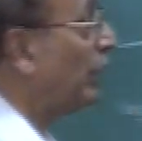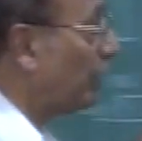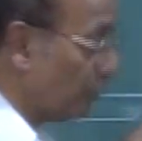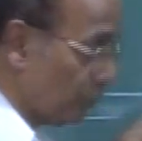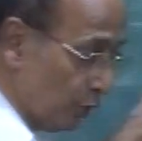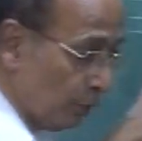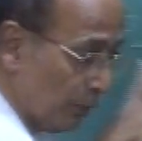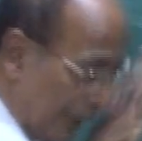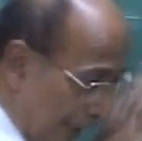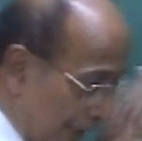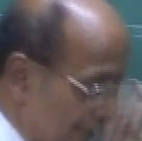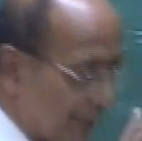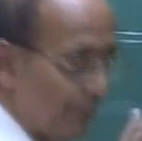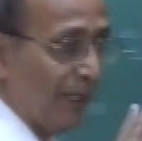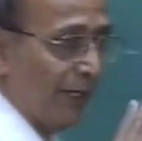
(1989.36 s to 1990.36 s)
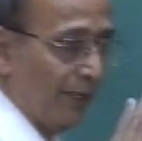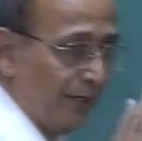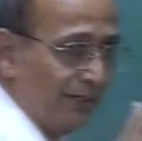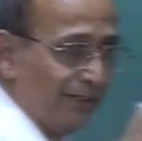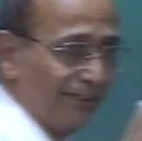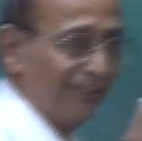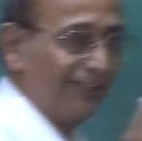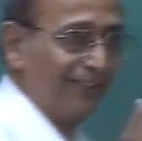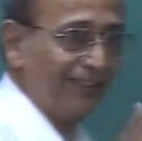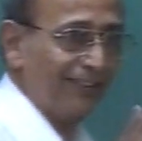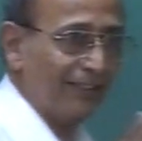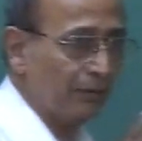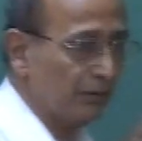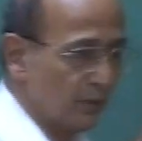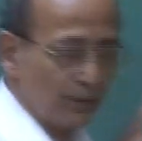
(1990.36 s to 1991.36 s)
of view, but it is a metric.
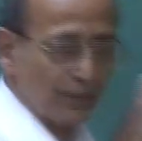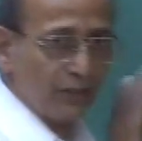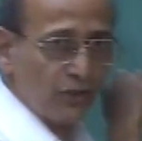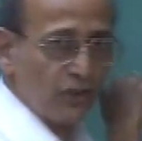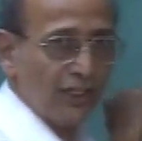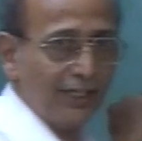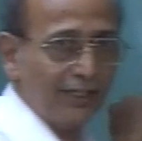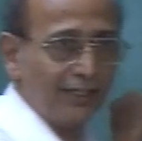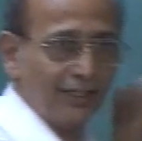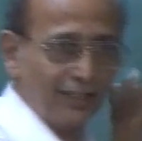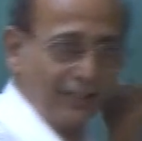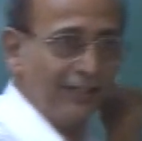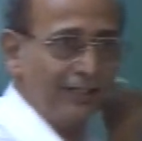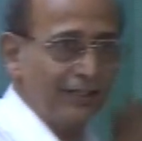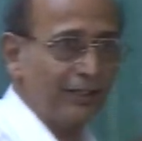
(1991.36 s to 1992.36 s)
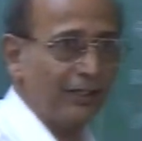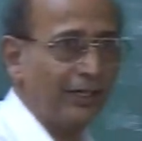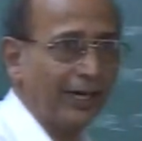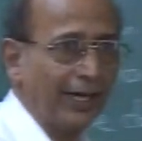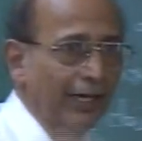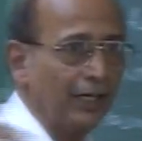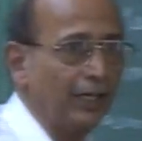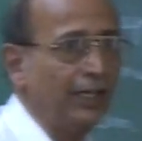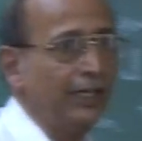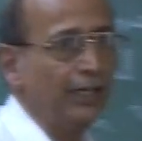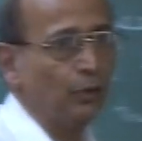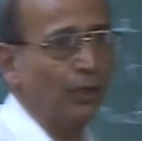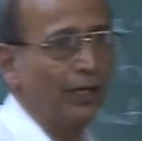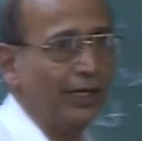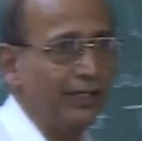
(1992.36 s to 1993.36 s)
You can check that the triangle
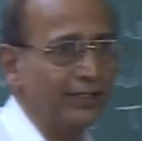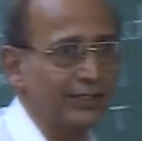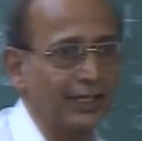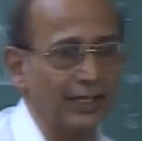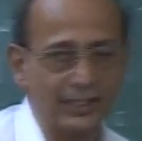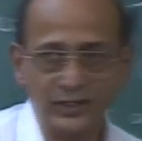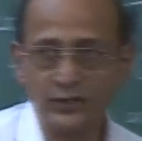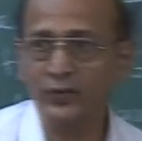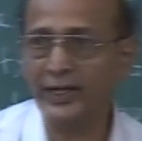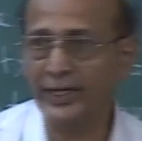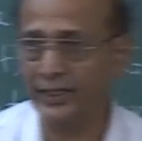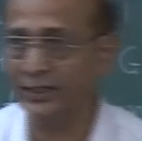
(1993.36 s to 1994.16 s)
inequality is satisfied.